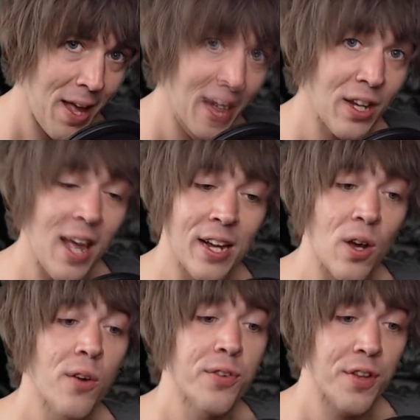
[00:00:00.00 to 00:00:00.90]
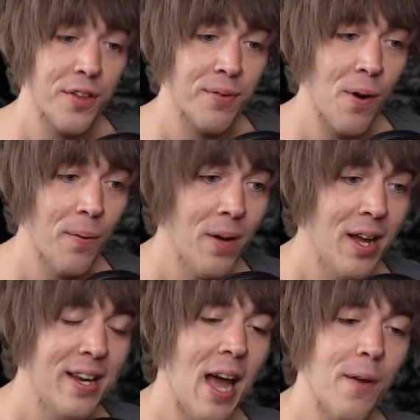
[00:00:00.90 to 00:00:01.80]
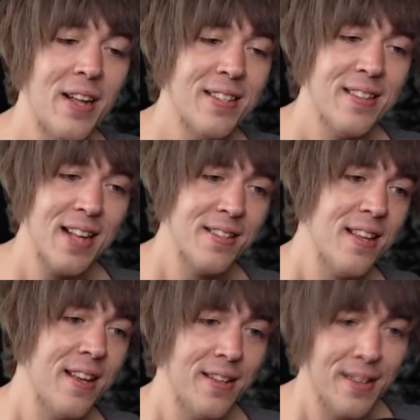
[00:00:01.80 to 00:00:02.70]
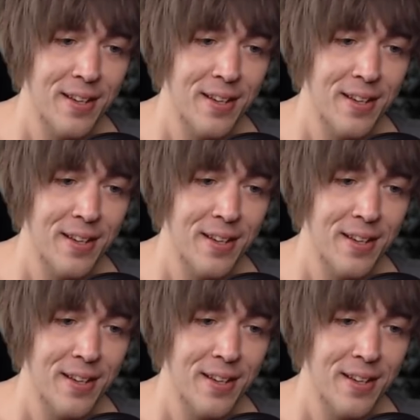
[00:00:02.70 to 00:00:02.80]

and go for the throat. Now that's it.